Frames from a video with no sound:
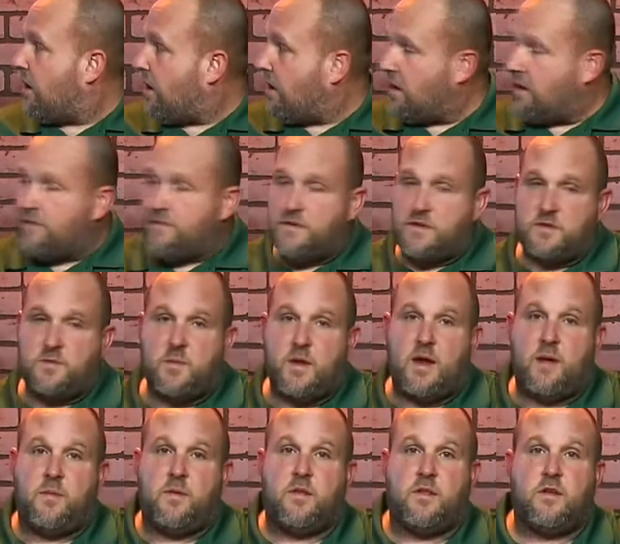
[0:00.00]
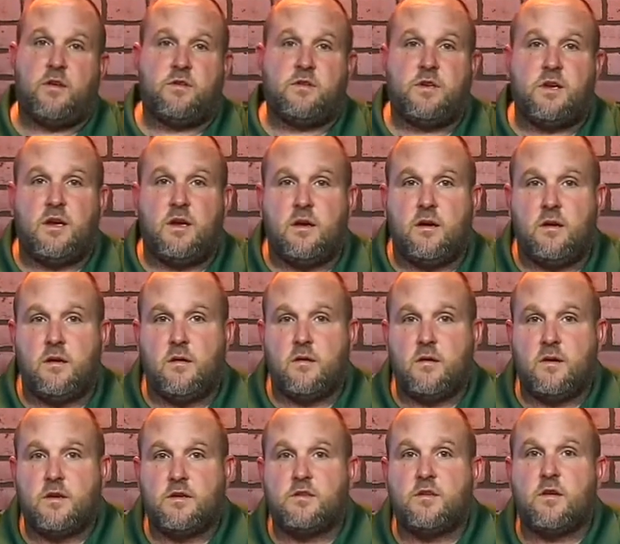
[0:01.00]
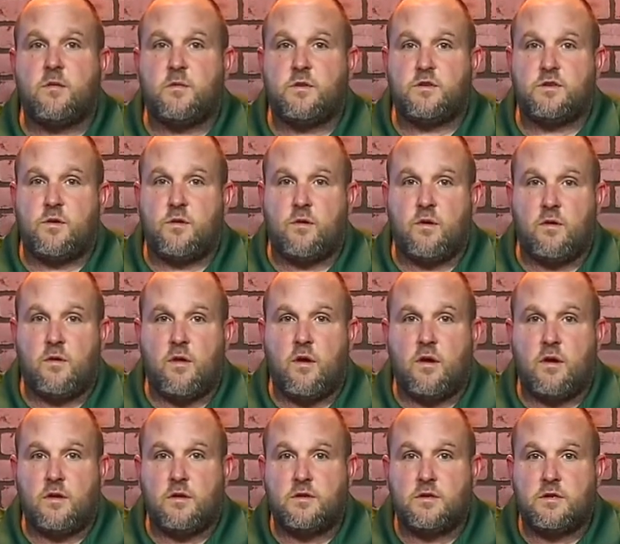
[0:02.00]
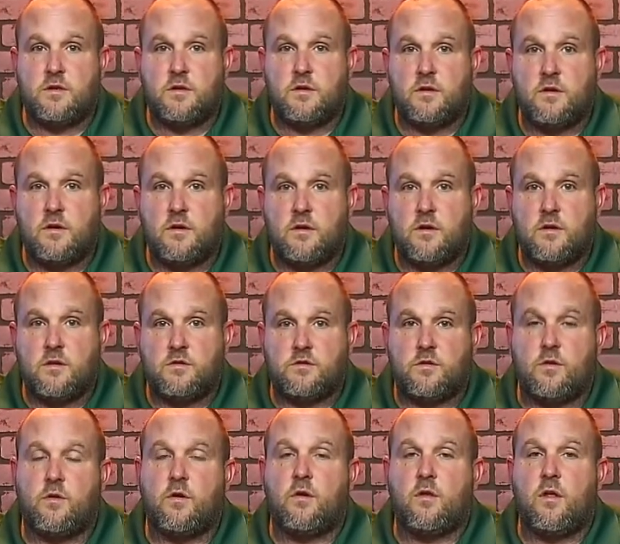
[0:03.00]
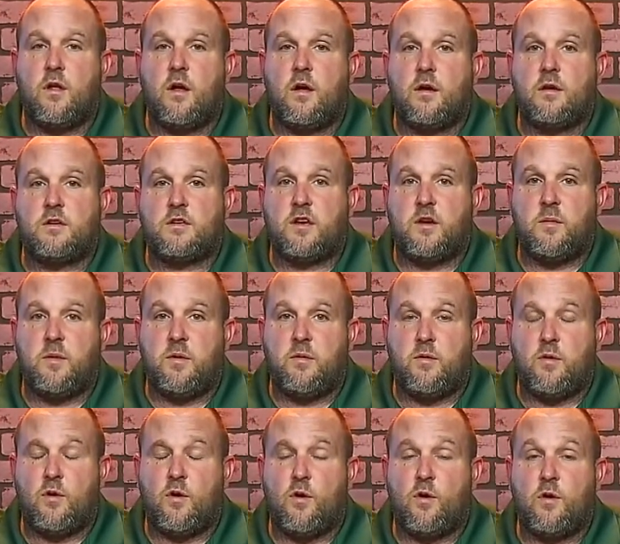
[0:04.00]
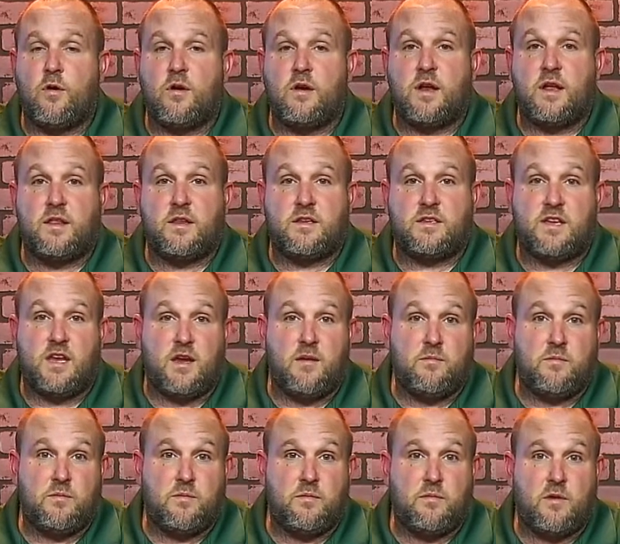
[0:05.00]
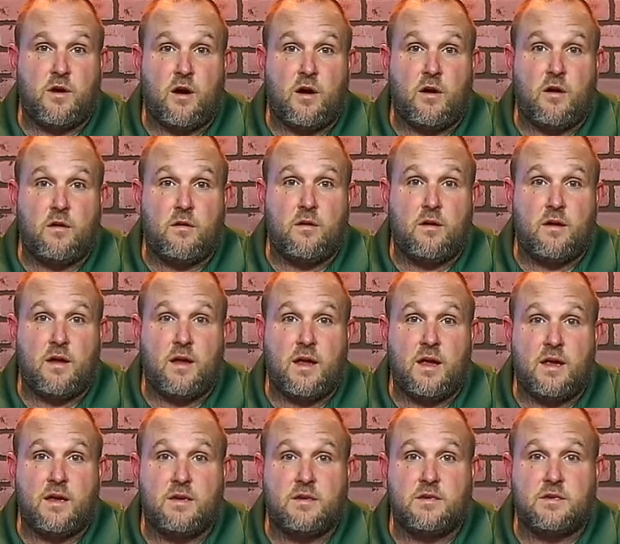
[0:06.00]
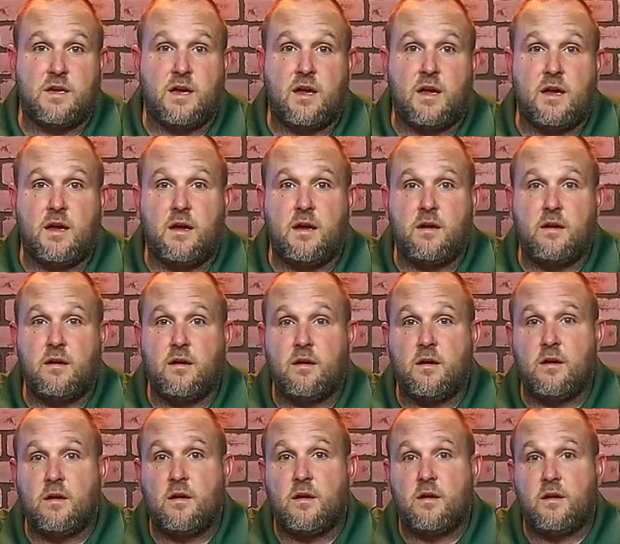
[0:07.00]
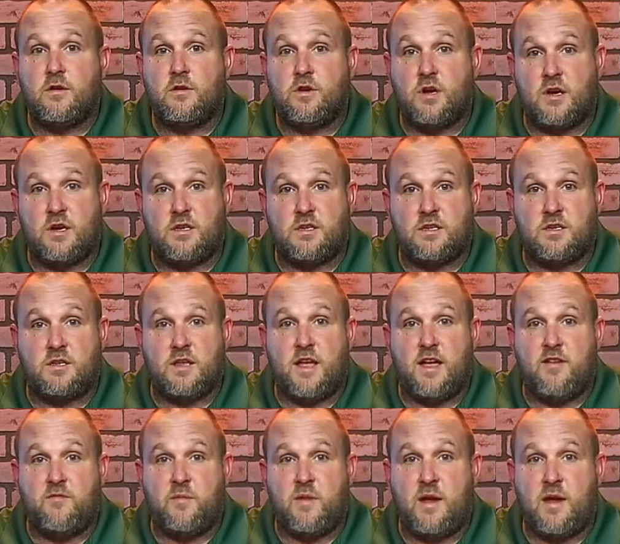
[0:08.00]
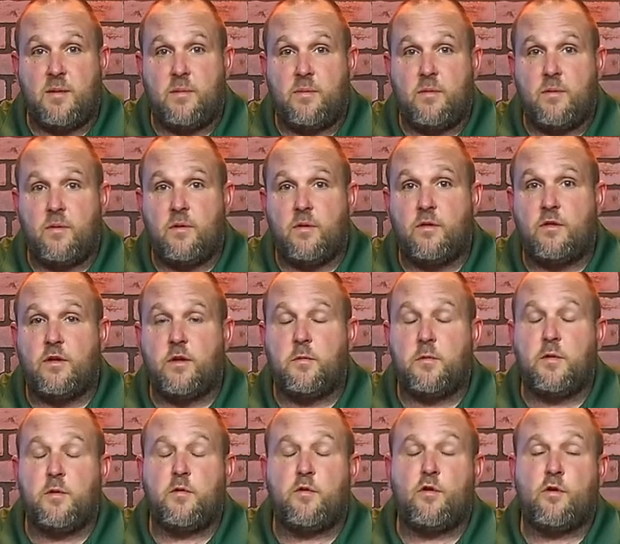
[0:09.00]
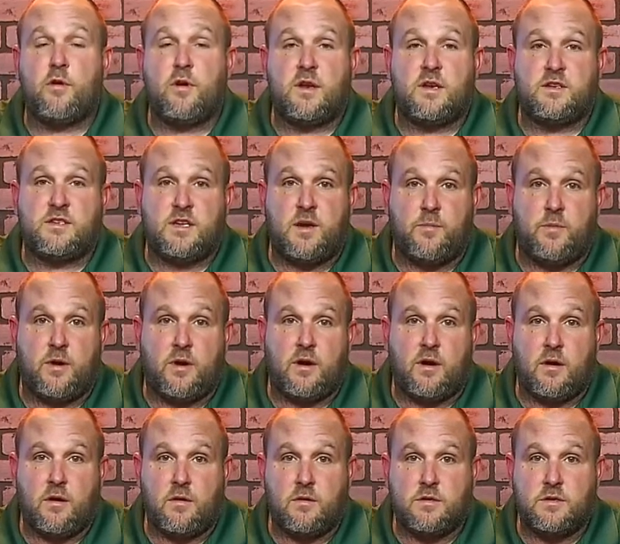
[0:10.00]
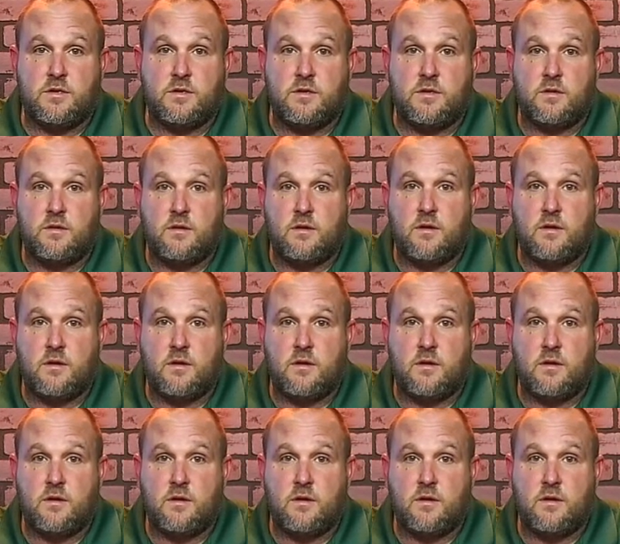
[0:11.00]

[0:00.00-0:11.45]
all of this mapping that you see here is done with sonar logs. Sonar logs can be recorded on the same card as a Genesis Live map, or they were recorded on separate cards.